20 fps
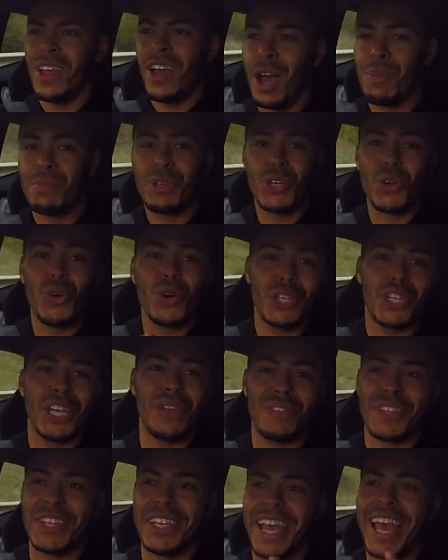I'm short
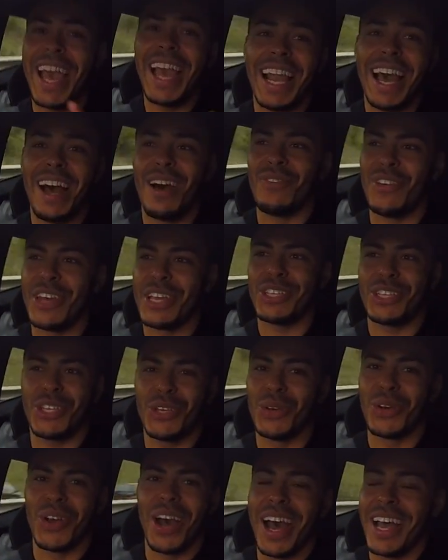shifting the hell out of it
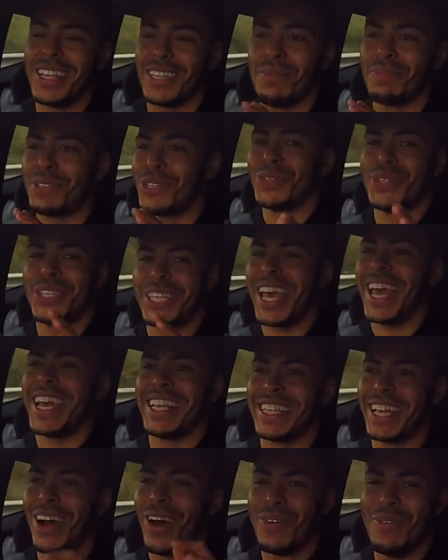too, guys. I'm too
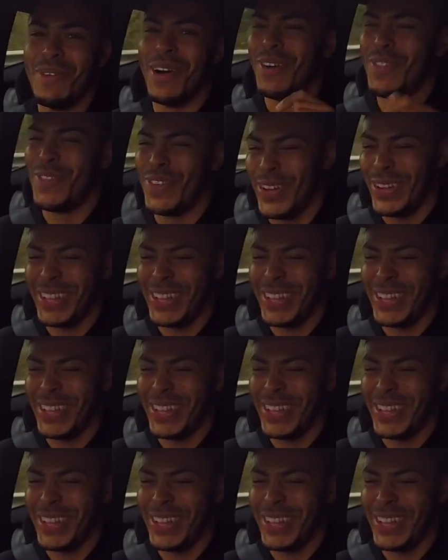scared to hold up.